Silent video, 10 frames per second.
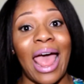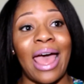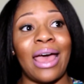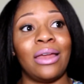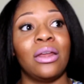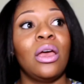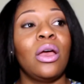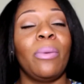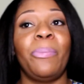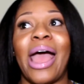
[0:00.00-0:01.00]

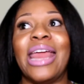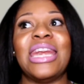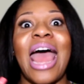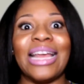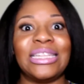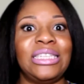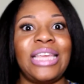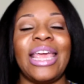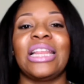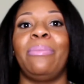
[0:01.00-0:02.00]
had by not
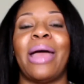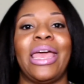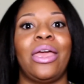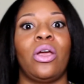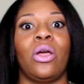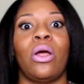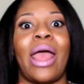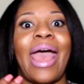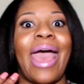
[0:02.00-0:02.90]
detangling my hair